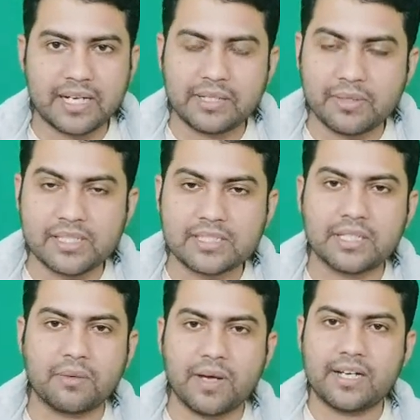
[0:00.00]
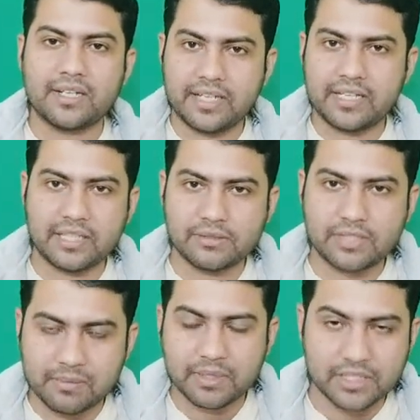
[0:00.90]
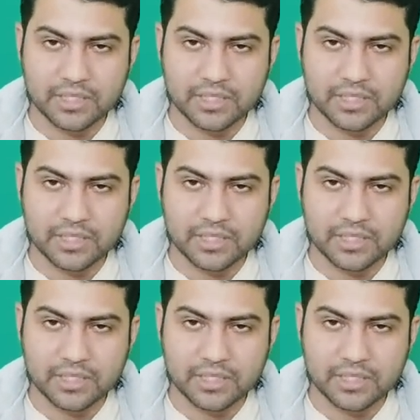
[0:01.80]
flight was required 10,000 because